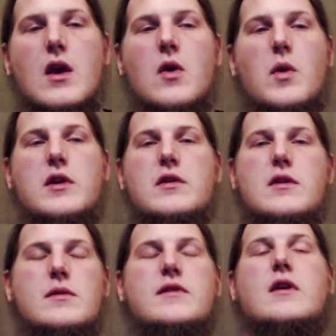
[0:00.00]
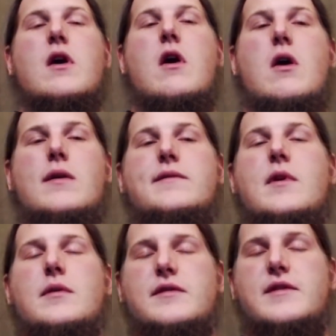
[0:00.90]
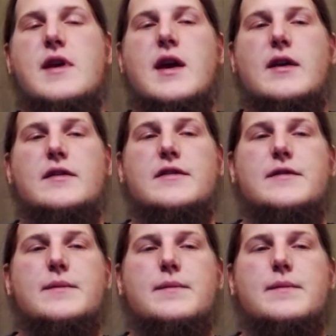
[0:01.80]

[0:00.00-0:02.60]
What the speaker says: When you're using all of those things,